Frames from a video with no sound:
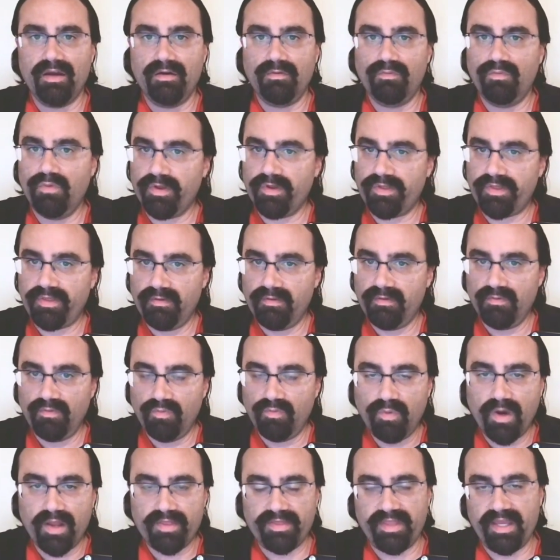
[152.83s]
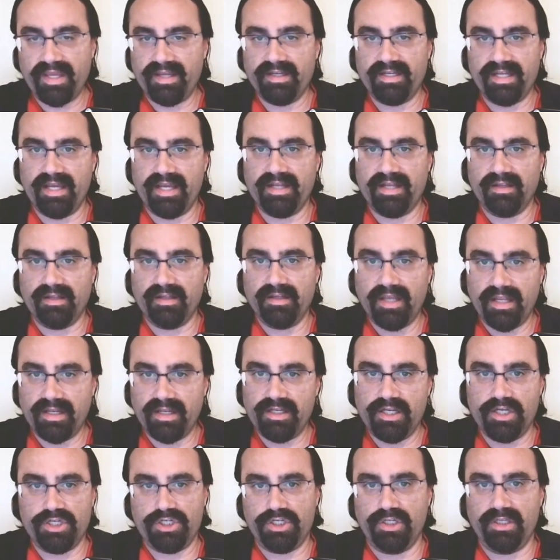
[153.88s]
with what they did
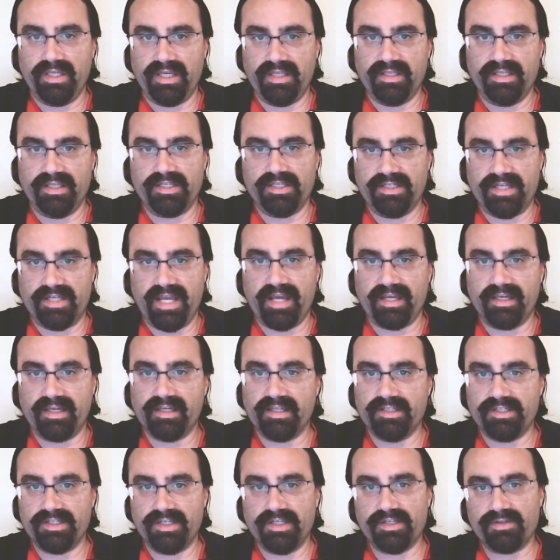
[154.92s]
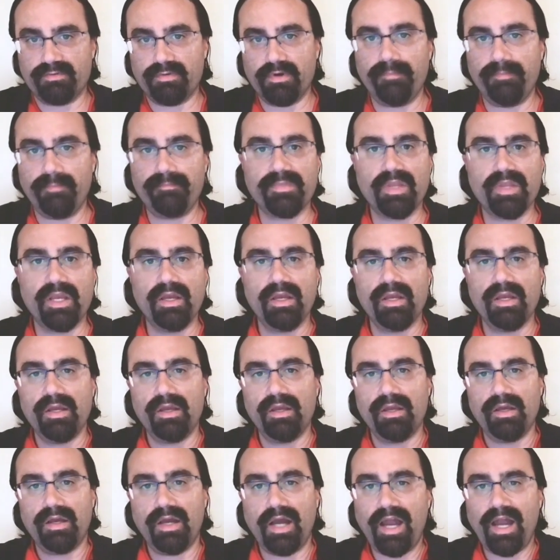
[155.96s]
initially in this attack against Israel.
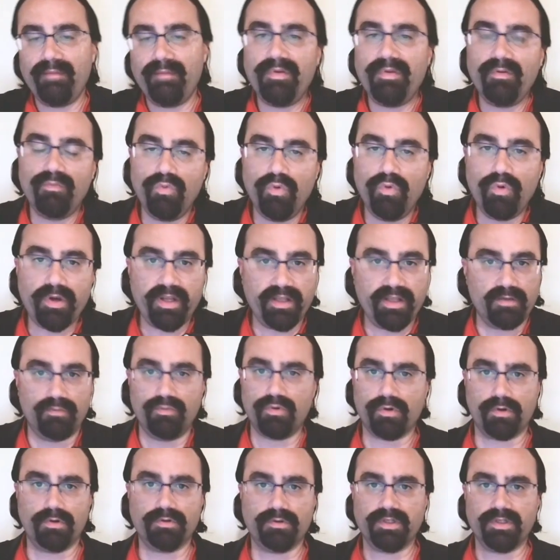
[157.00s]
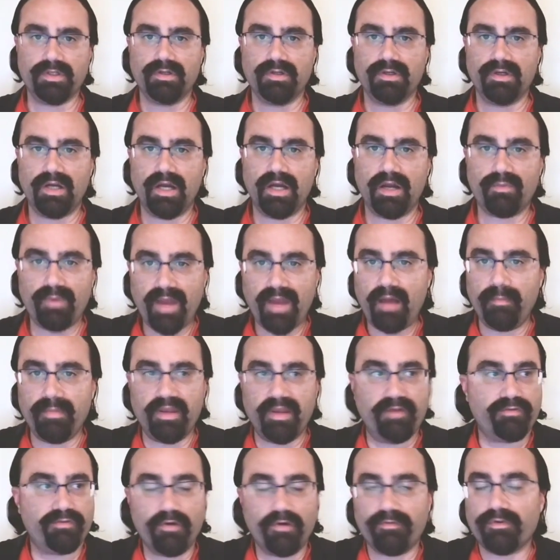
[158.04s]
I've been warning the world around me
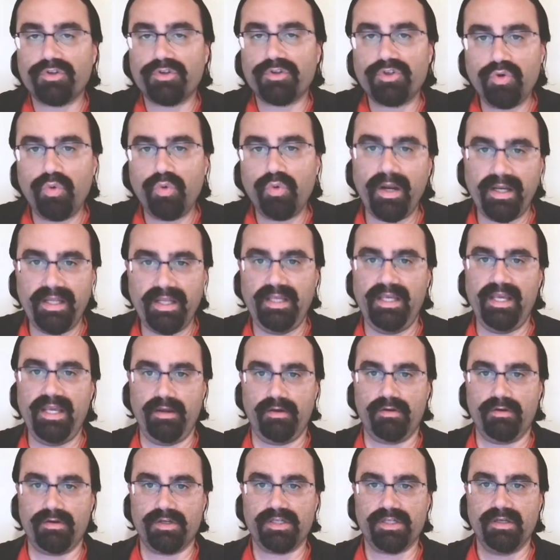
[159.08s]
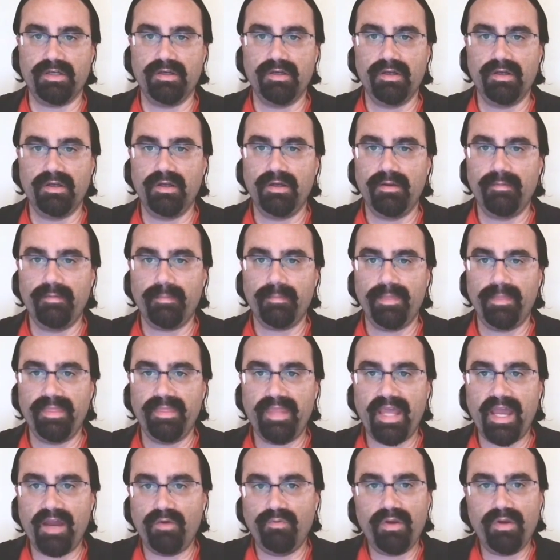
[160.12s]
for over 20 years
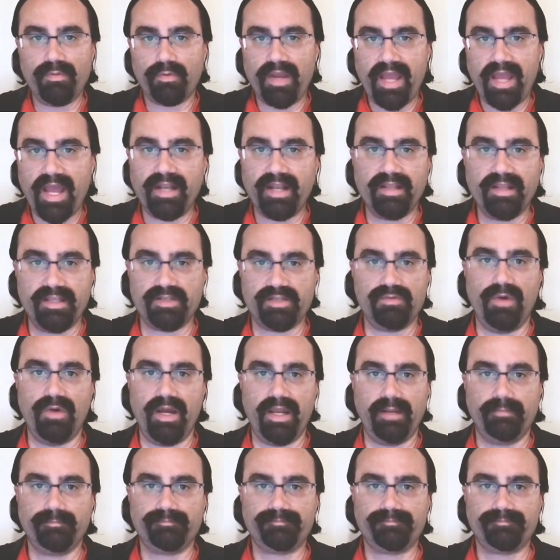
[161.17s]
that we were headed this way.